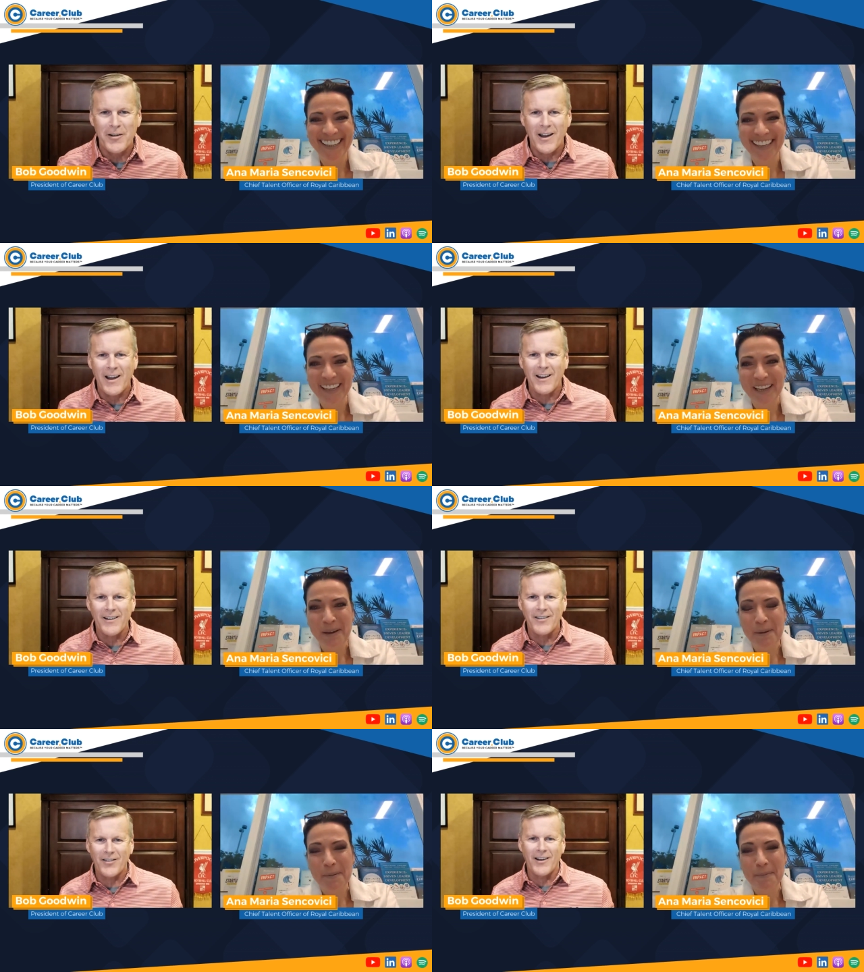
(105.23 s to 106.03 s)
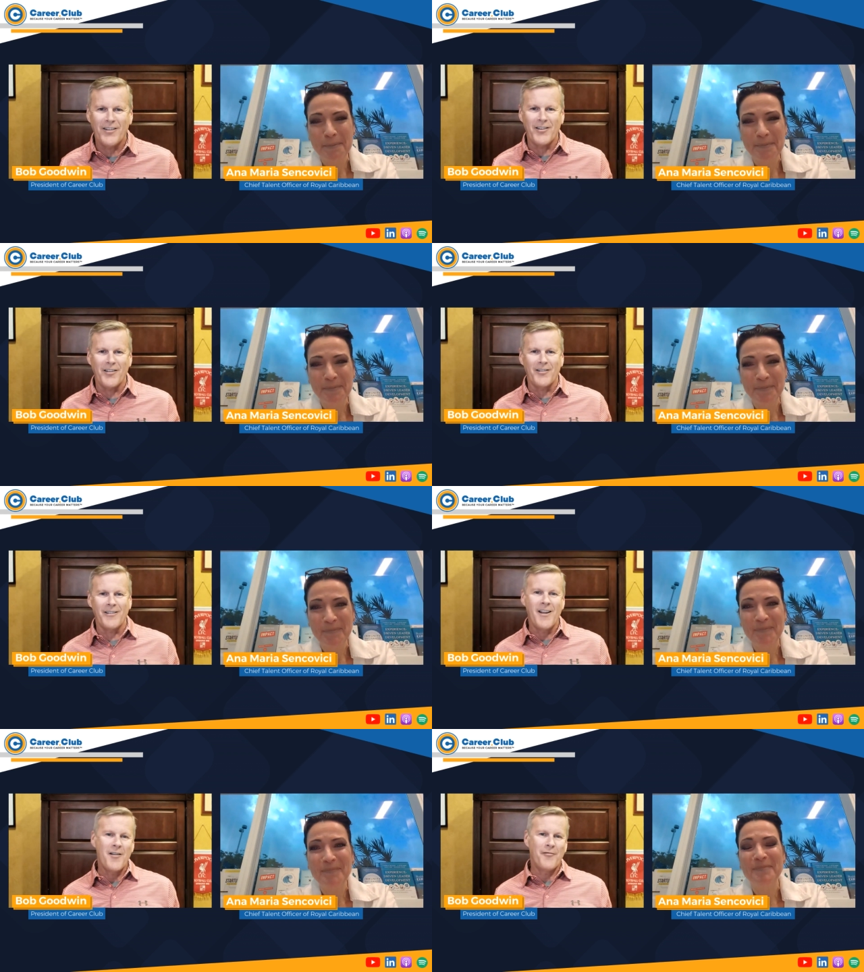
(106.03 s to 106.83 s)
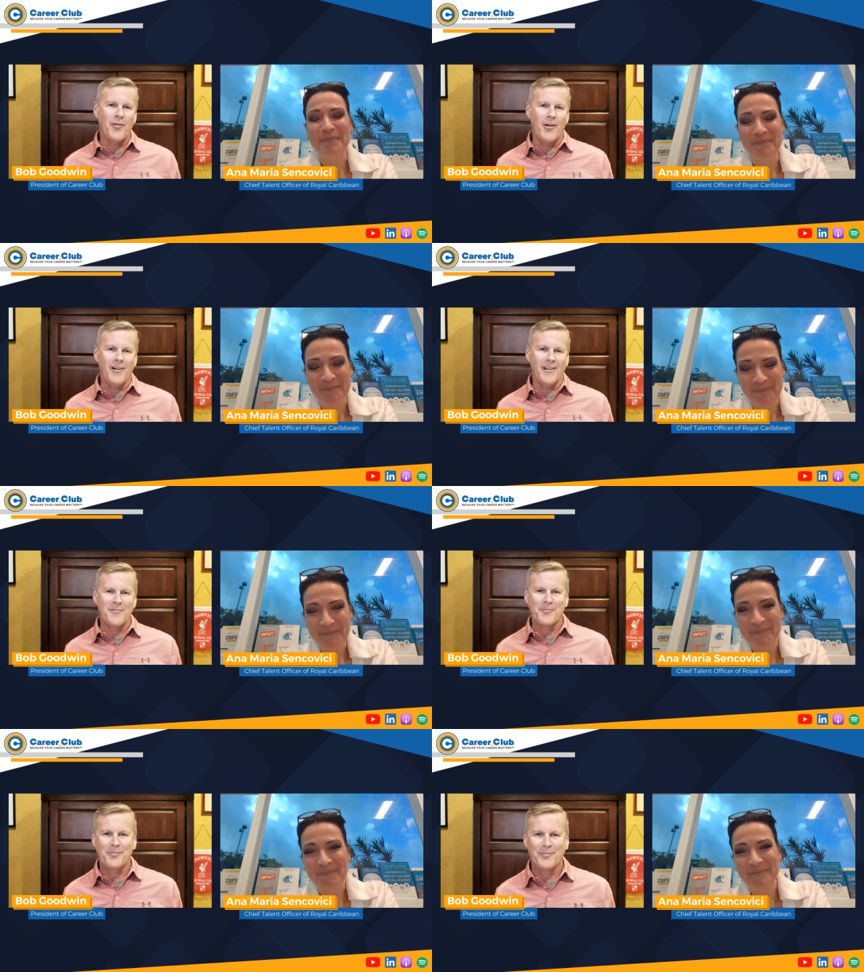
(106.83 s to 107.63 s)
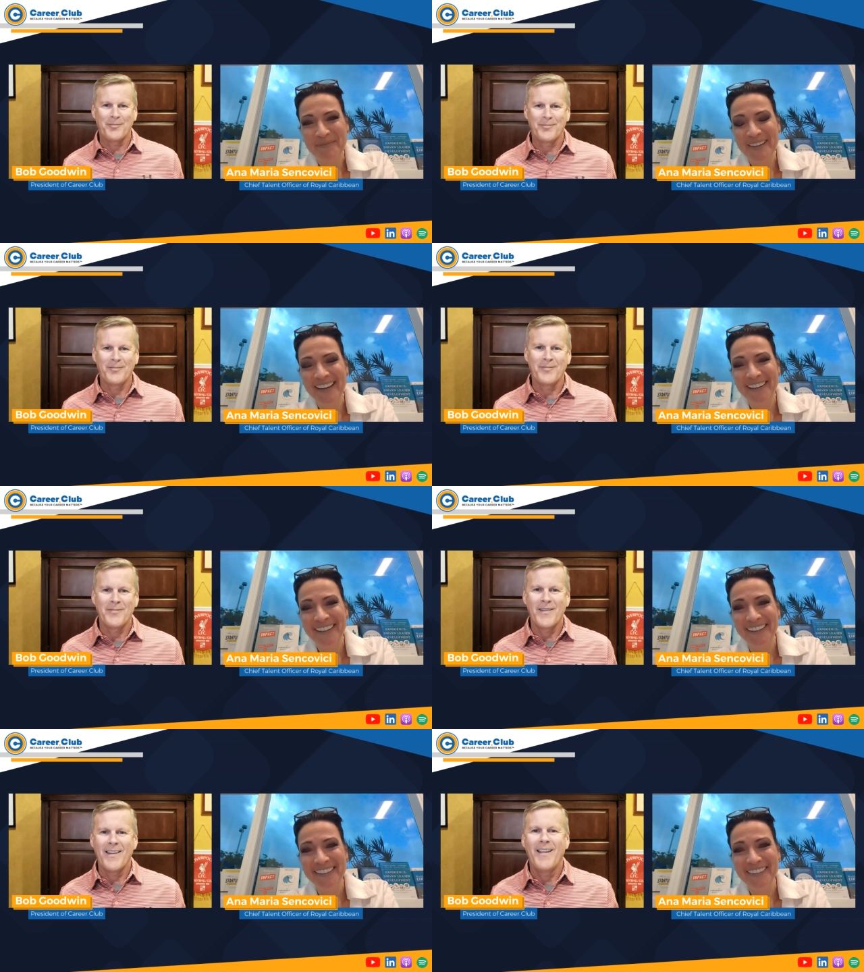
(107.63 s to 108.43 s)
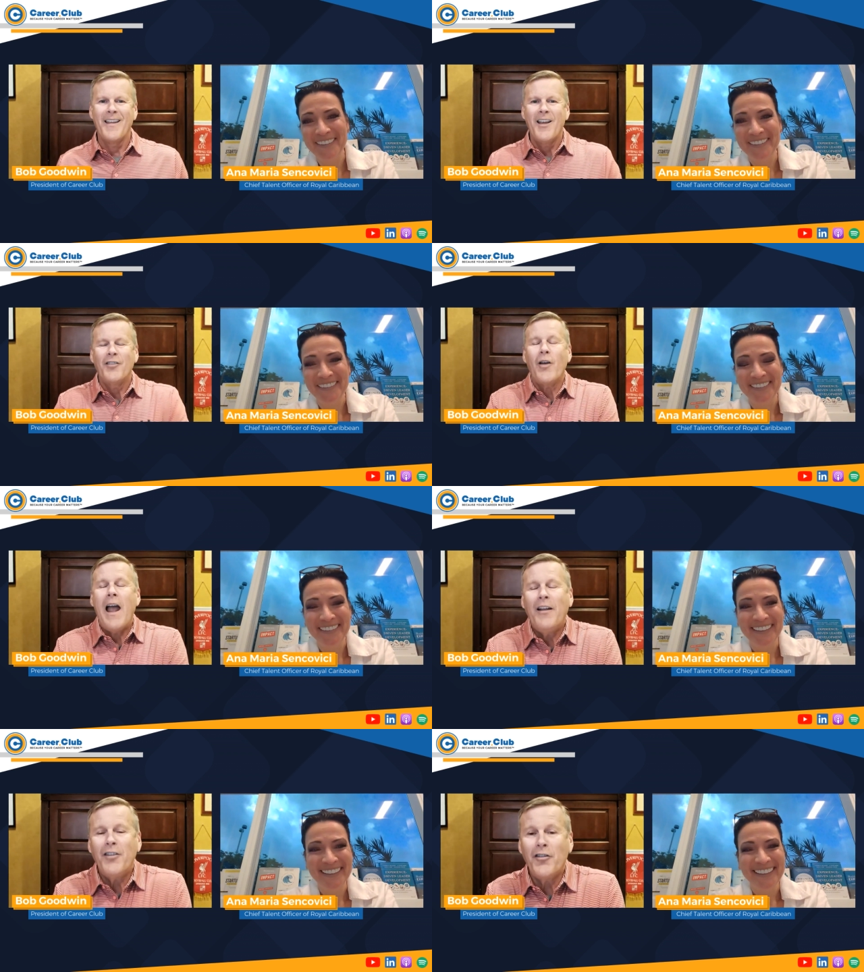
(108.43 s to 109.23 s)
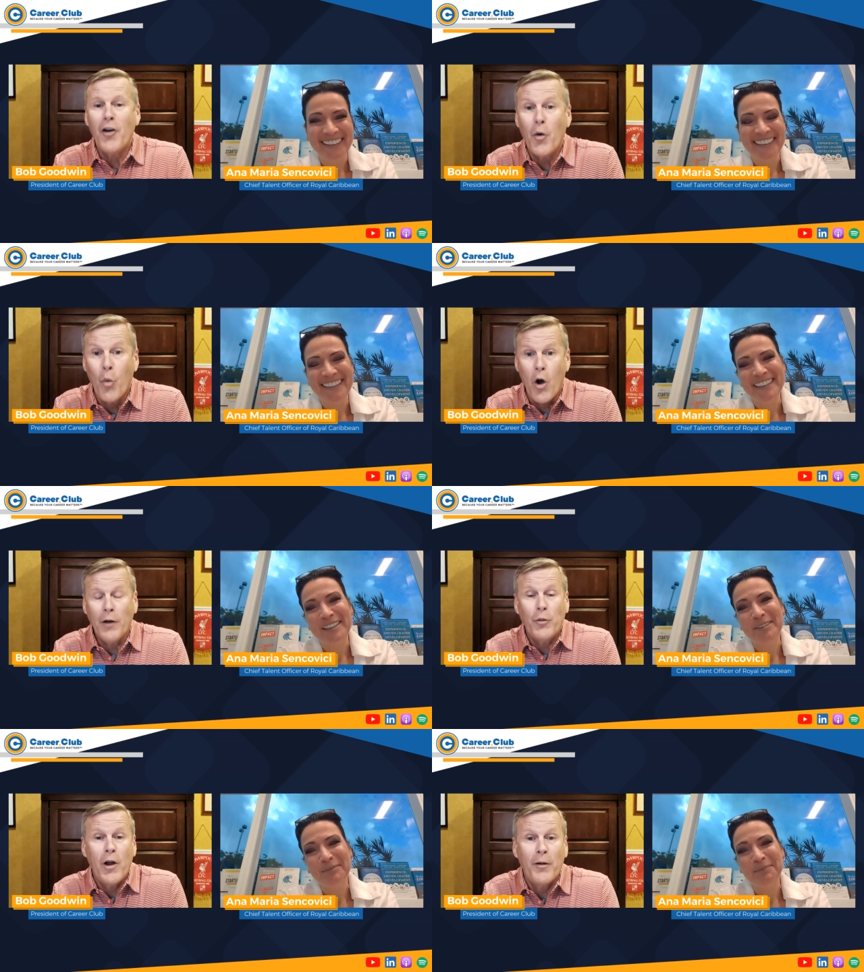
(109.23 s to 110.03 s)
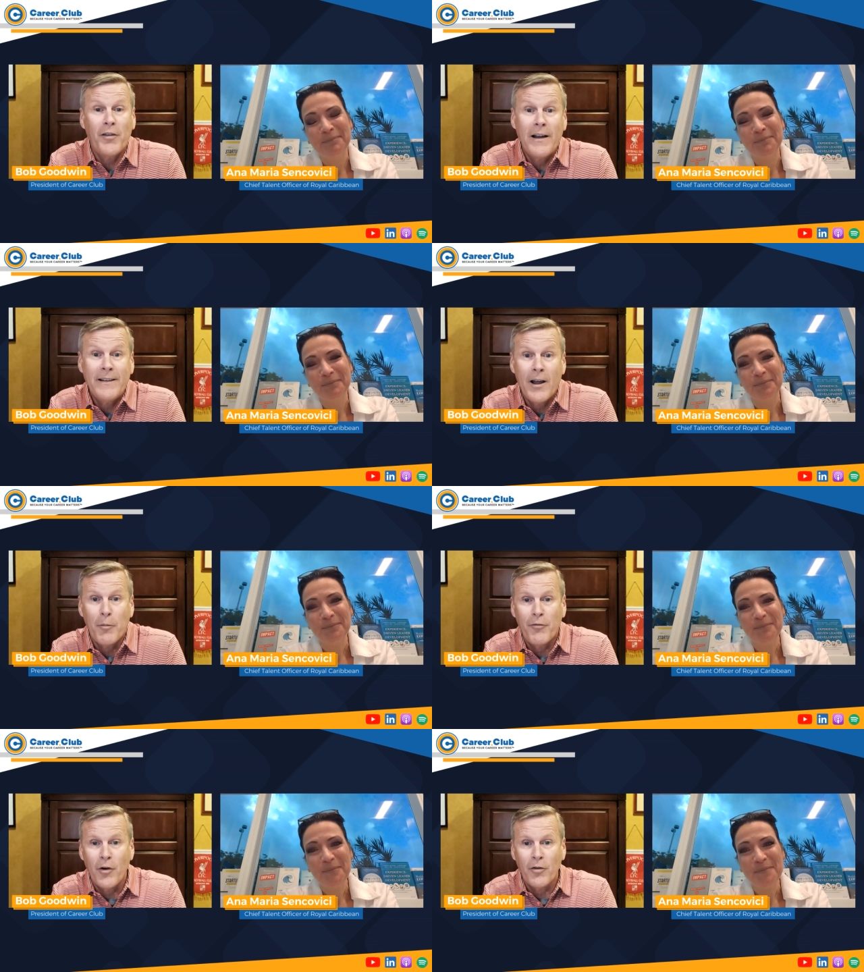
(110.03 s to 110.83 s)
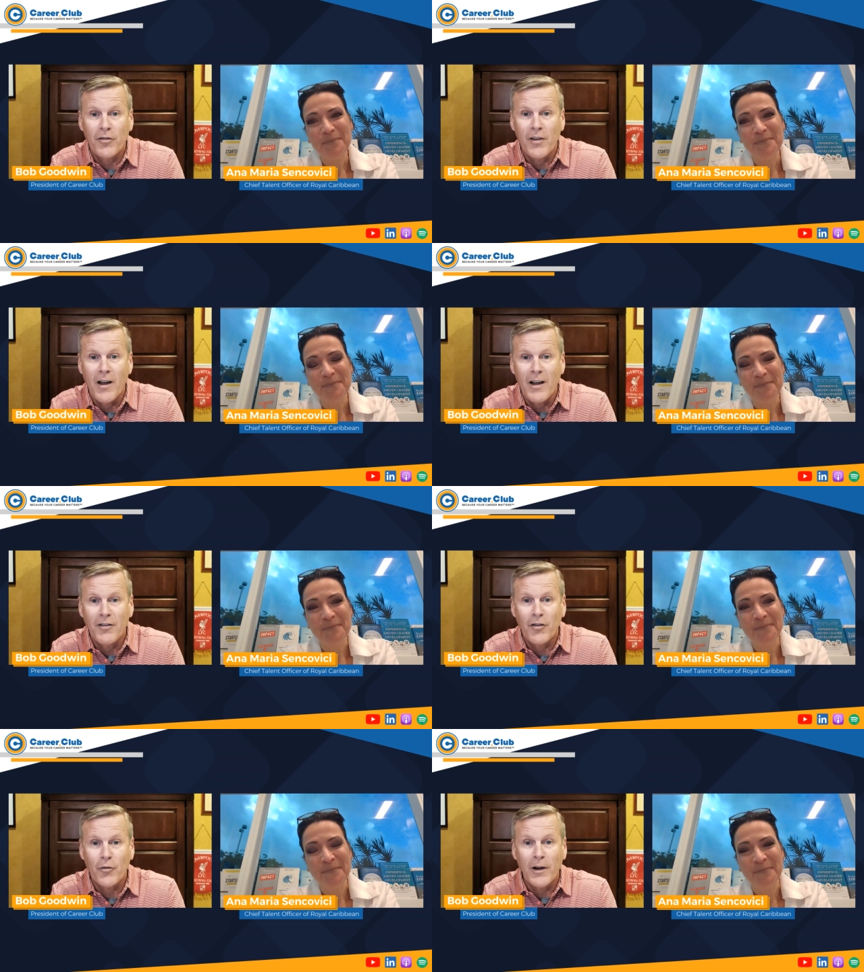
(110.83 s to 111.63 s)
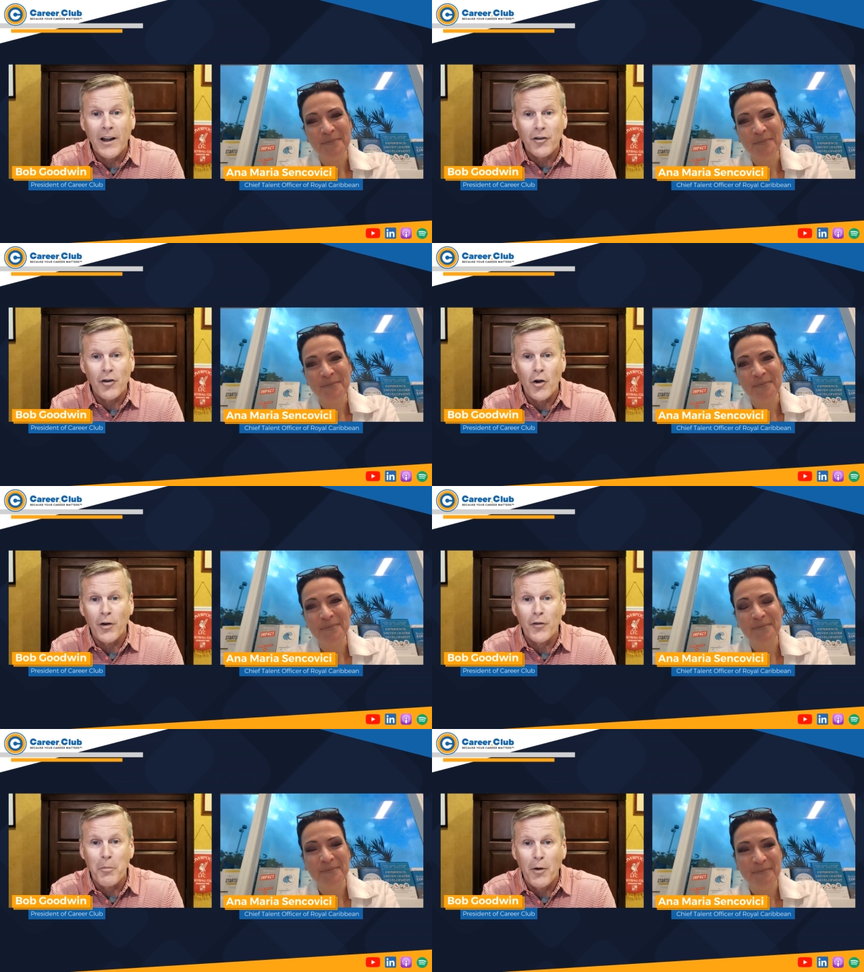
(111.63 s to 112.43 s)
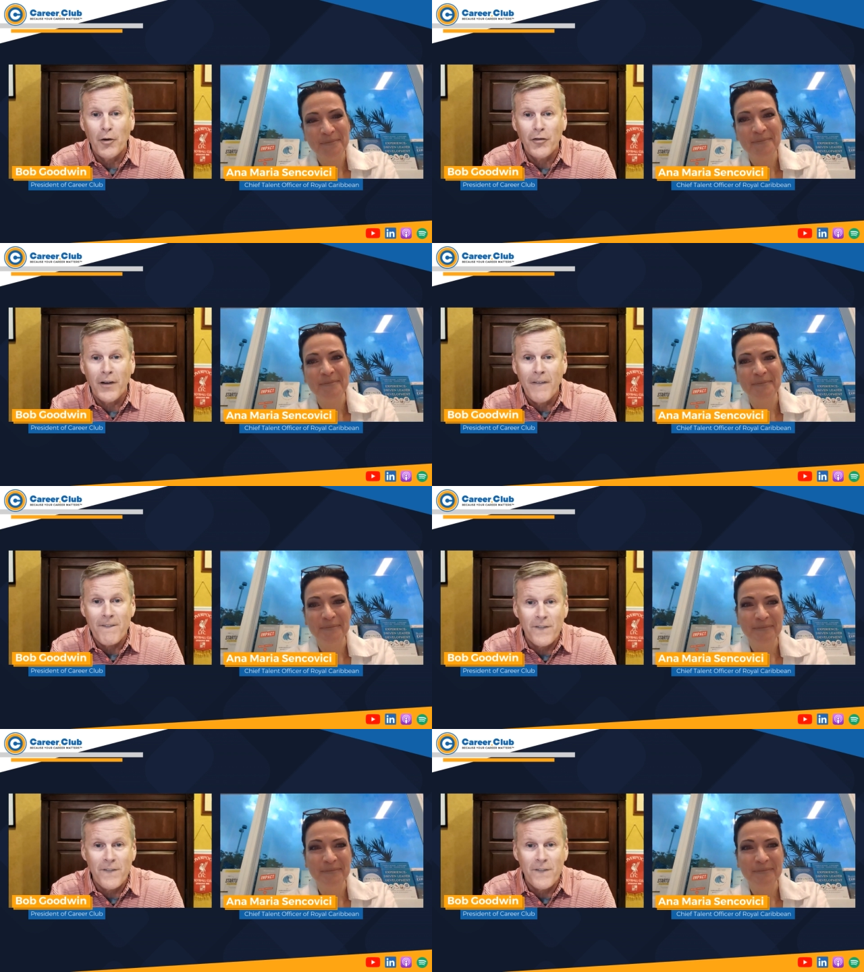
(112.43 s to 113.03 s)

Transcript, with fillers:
Speaker 1: day in sunny Southern Florida. Here, here. So, as is our want, we always like to help folks uh, just sort of get to know you as a person